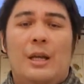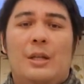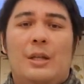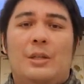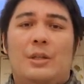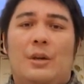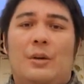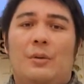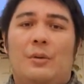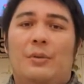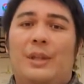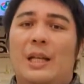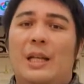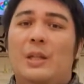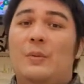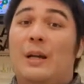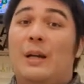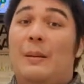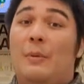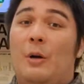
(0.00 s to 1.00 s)
So
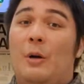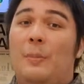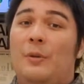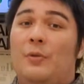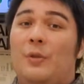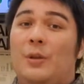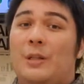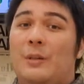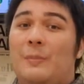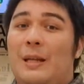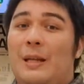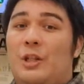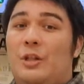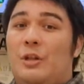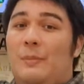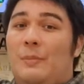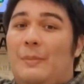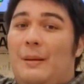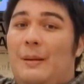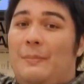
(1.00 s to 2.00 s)
that's what I'm hoping for to make
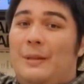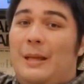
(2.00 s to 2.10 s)
sure my,